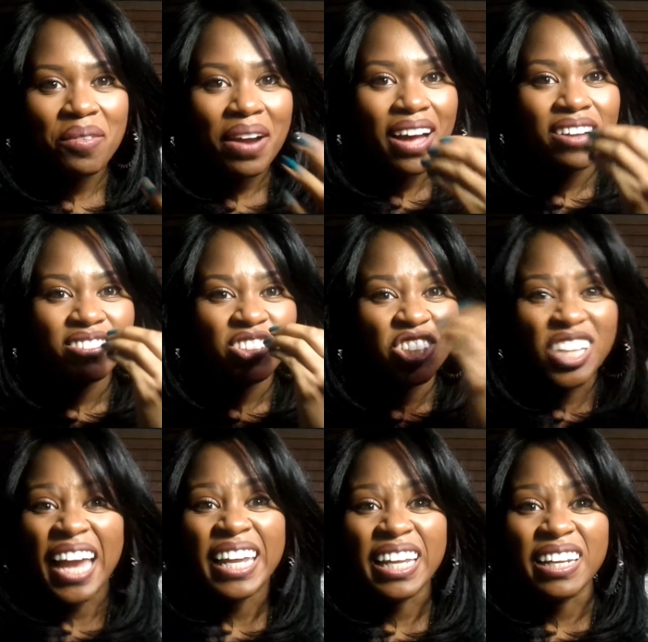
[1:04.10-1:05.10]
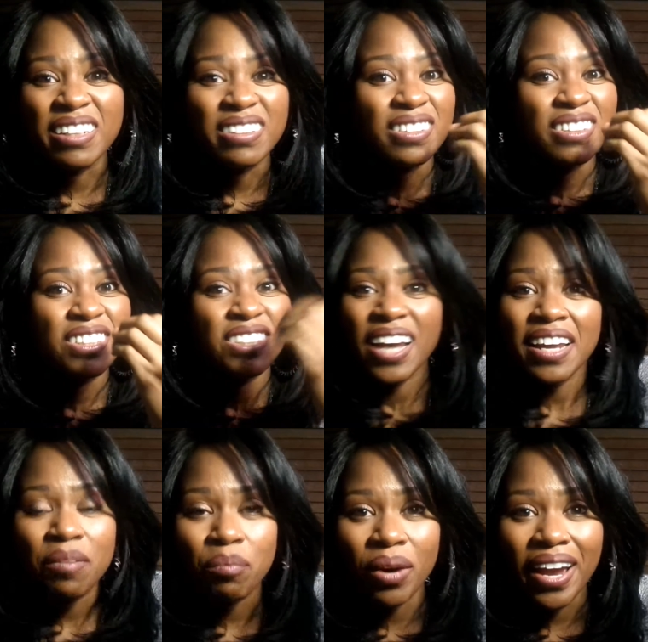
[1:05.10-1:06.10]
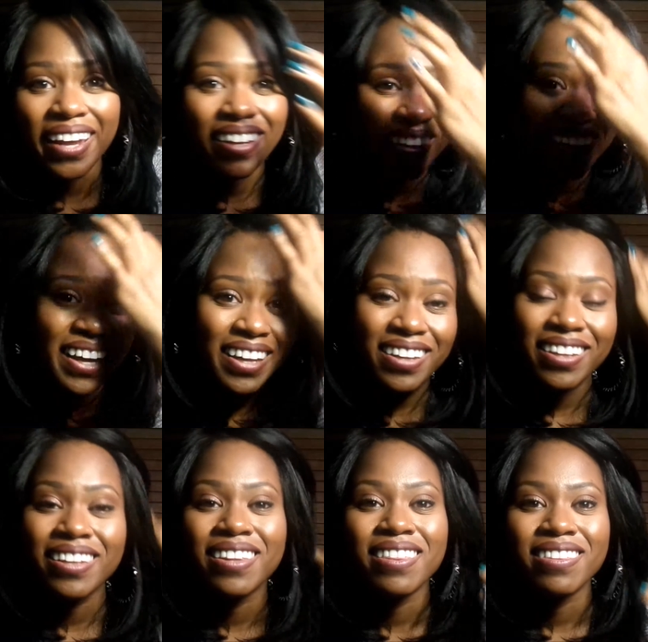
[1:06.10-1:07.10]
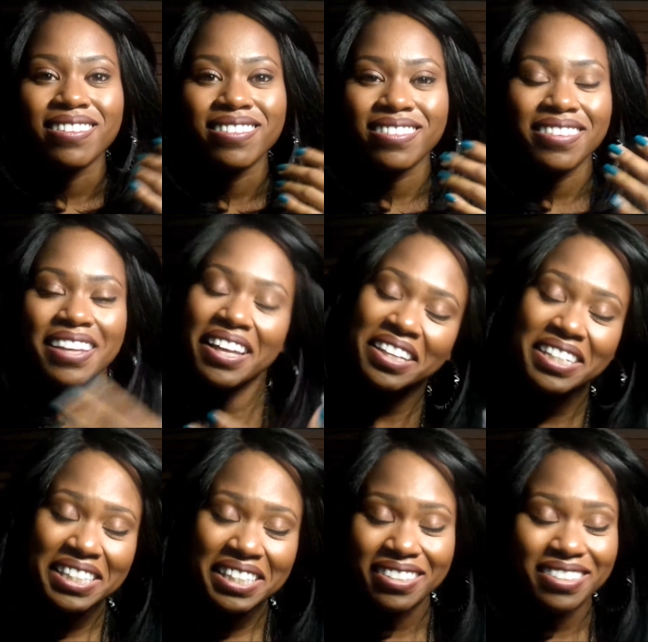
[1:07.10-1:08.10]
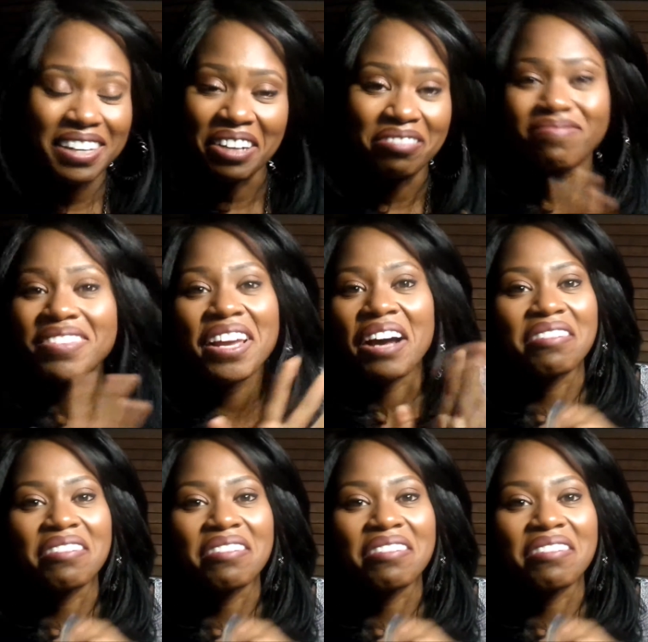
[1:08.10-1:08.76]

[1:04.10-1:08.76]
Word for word: around shining, shining bright. Like, at least, no, no.